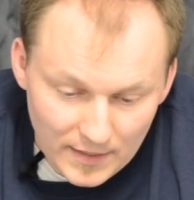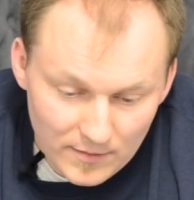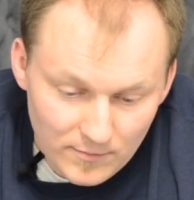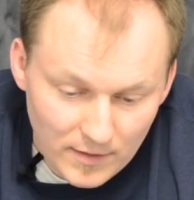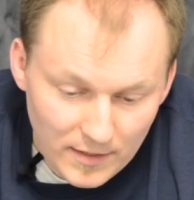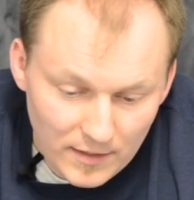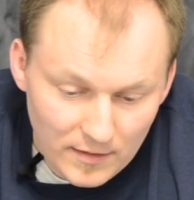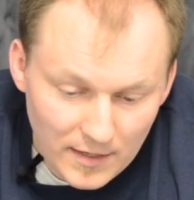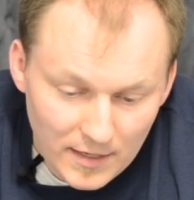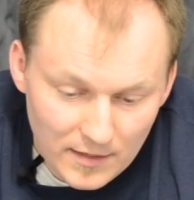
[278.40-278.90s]
and
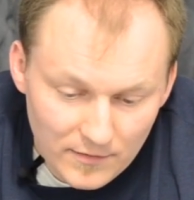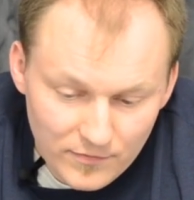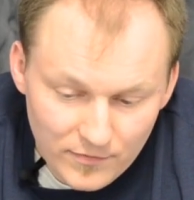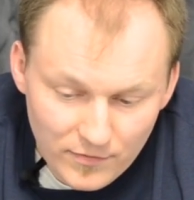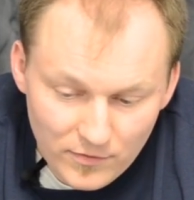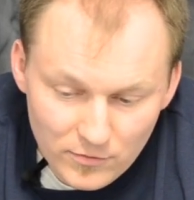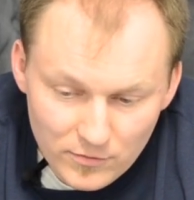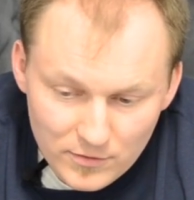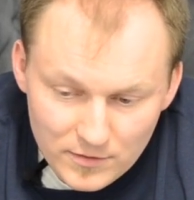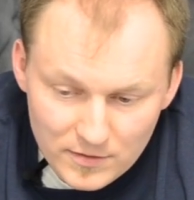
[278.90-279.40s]
my
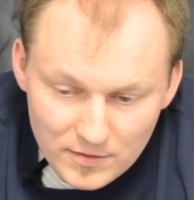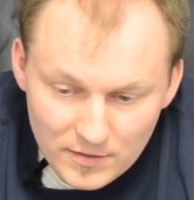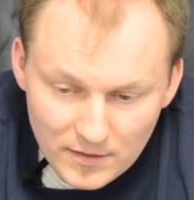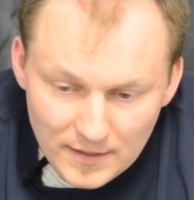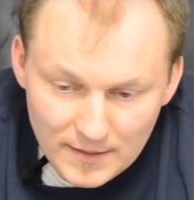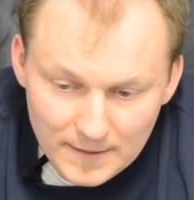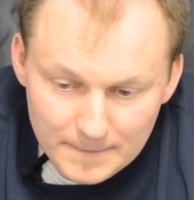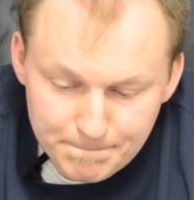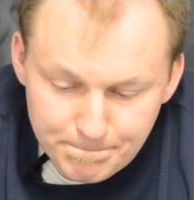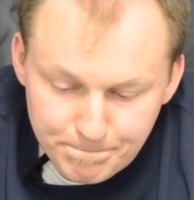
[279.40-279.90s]
life looked.
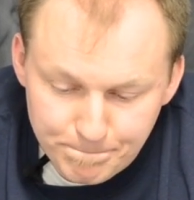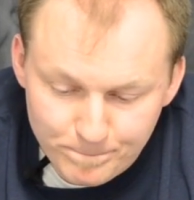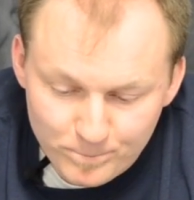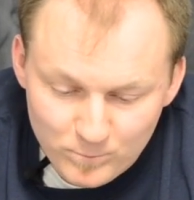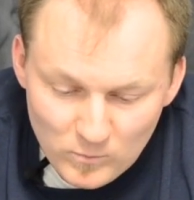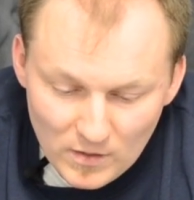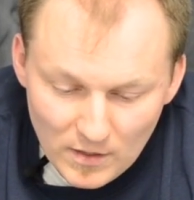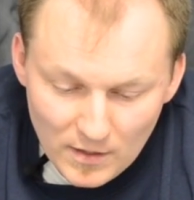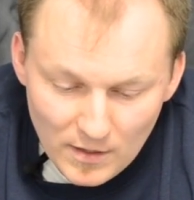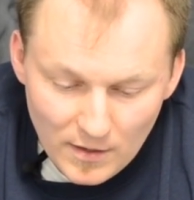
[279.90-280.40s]
Um,
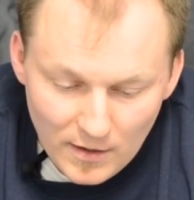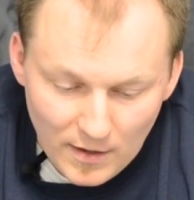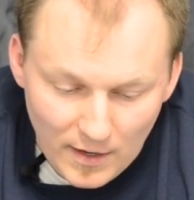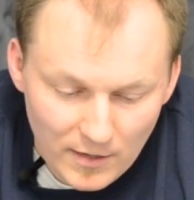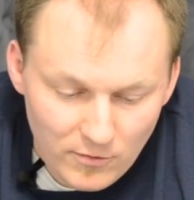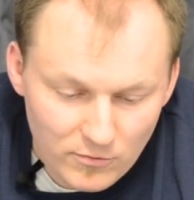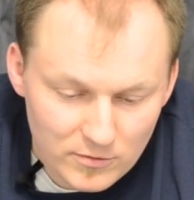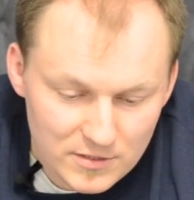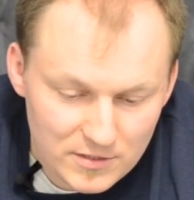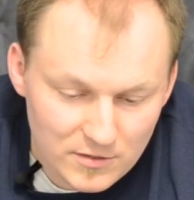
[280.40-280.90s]

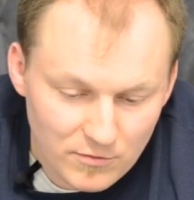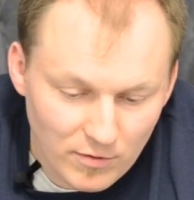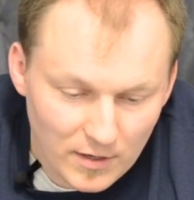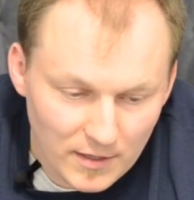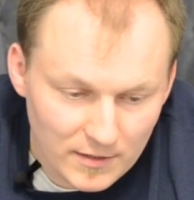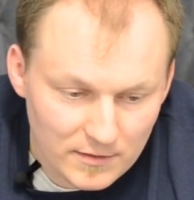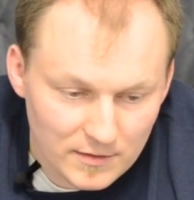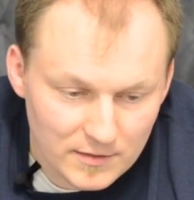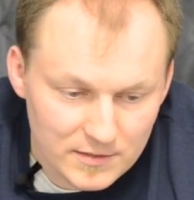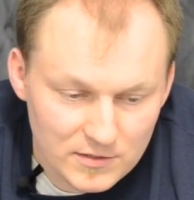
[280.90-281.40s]
I was
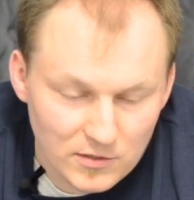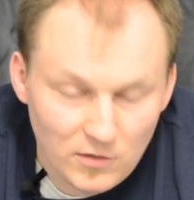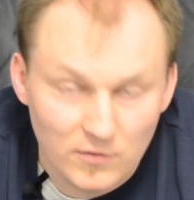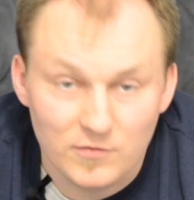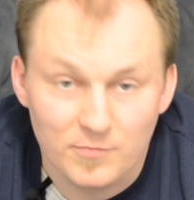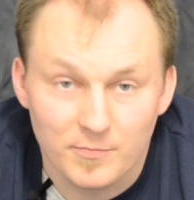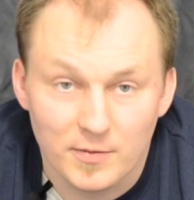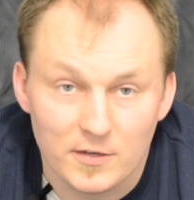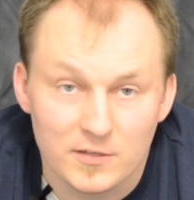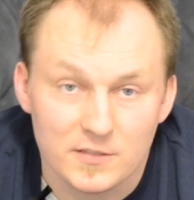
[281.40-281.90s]
quite a
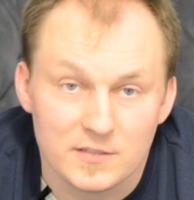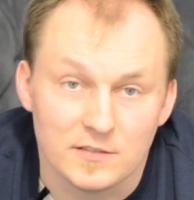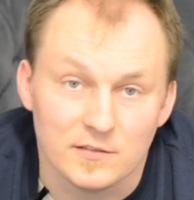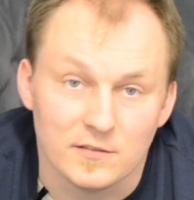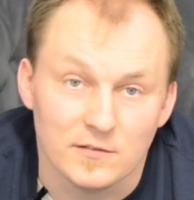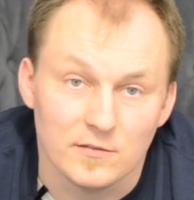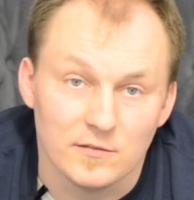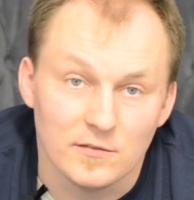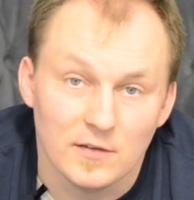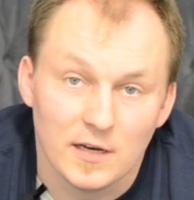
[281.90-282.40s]
soft
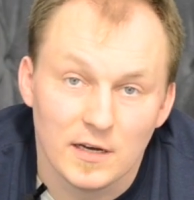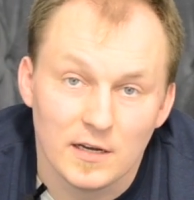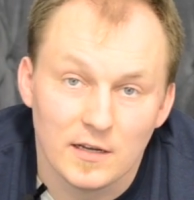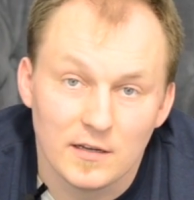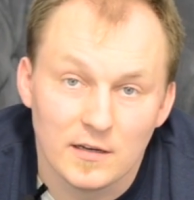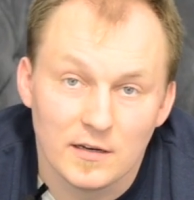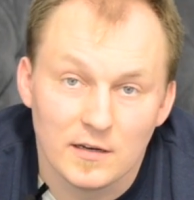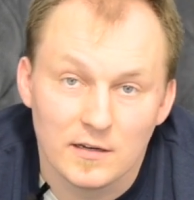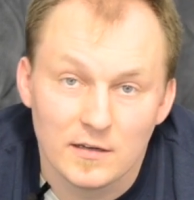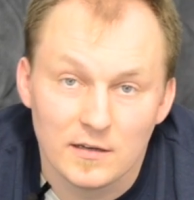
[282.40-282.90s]
person.
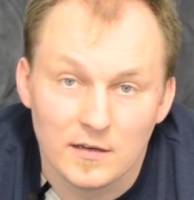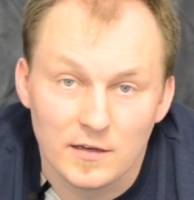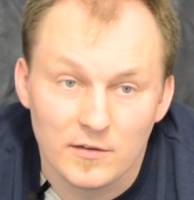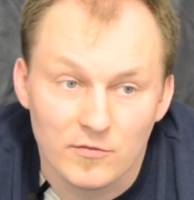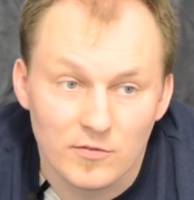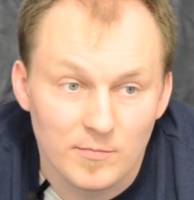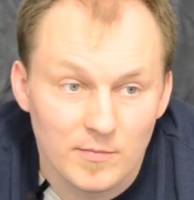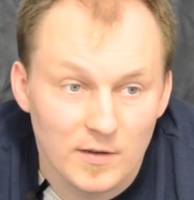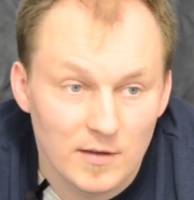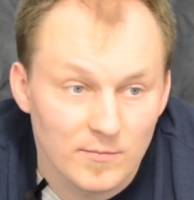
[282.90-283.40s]
I, I, I
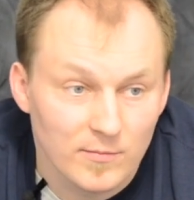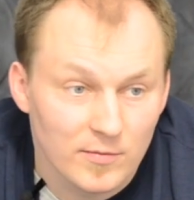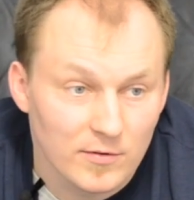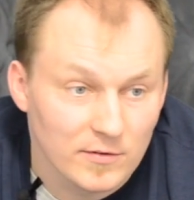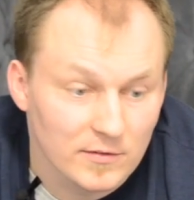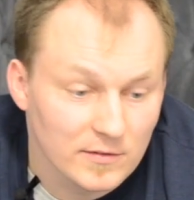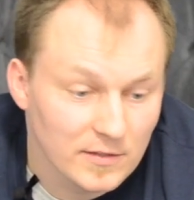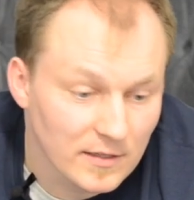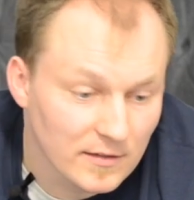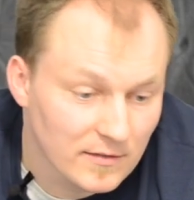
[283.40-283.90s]

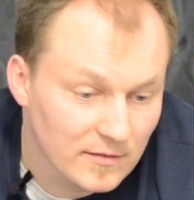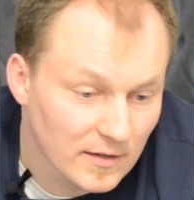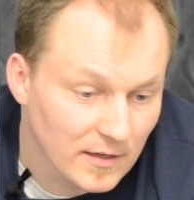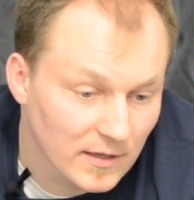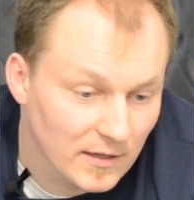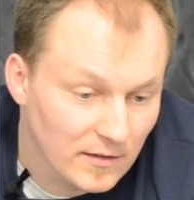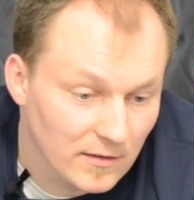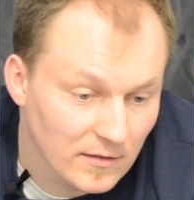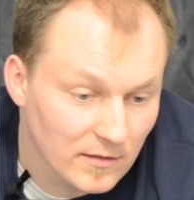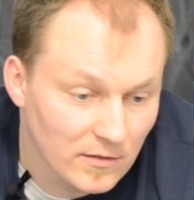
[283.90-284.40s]
remember that
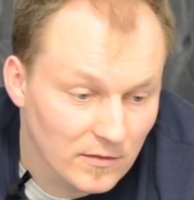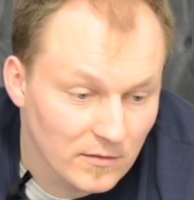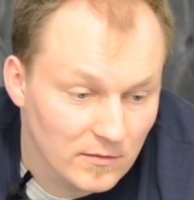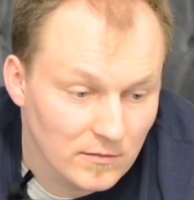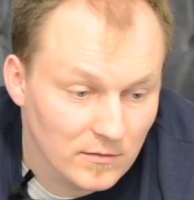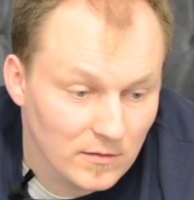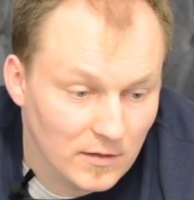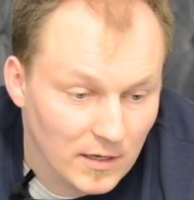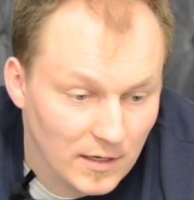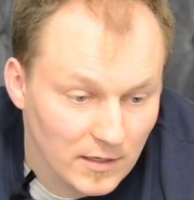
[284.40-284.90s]
I
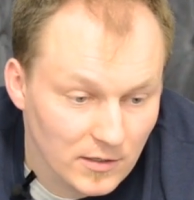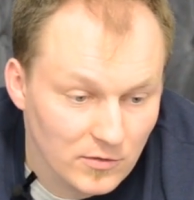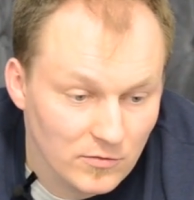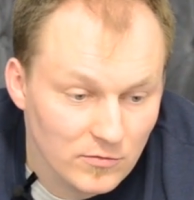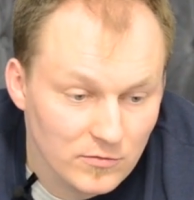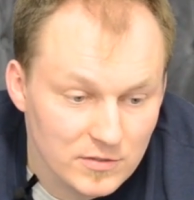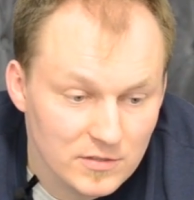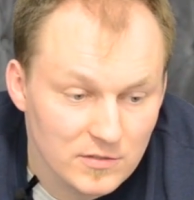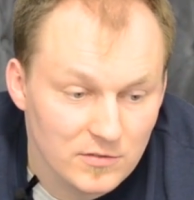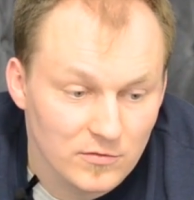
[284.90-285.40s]
I
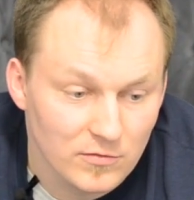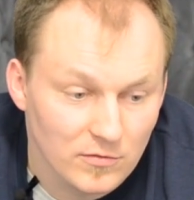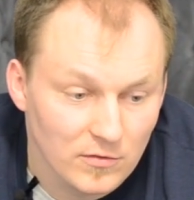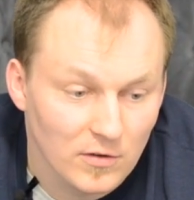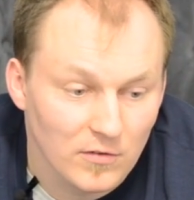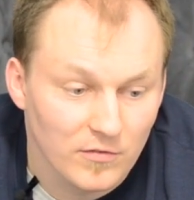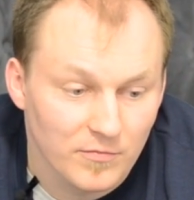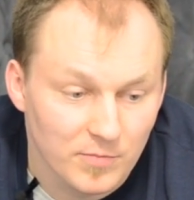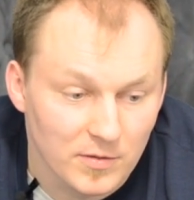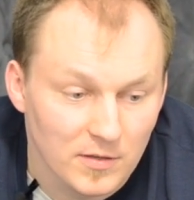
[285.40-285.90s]
used to
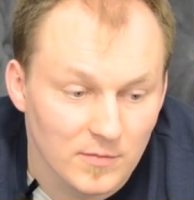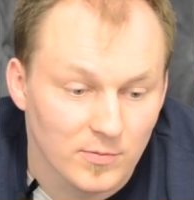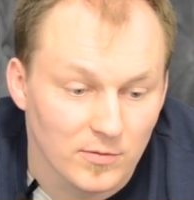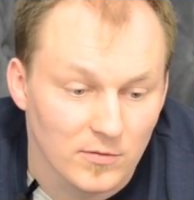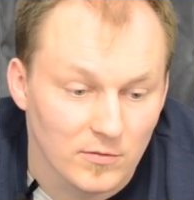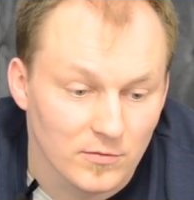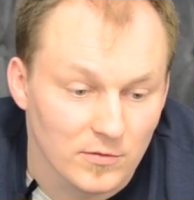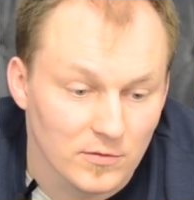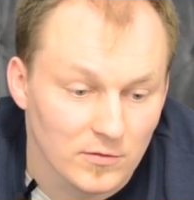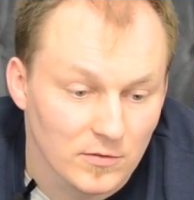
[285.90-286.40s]
love
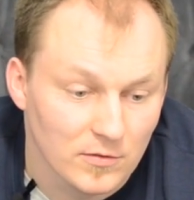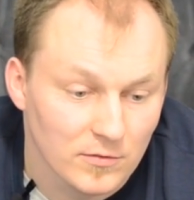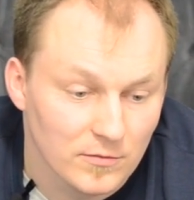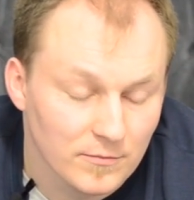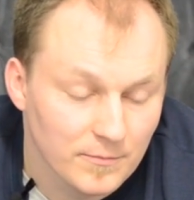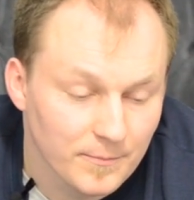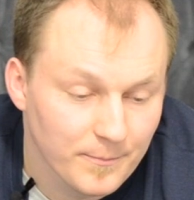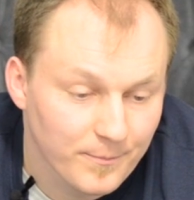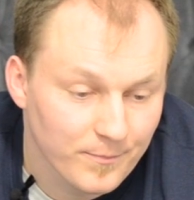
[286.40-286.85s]
people, you know.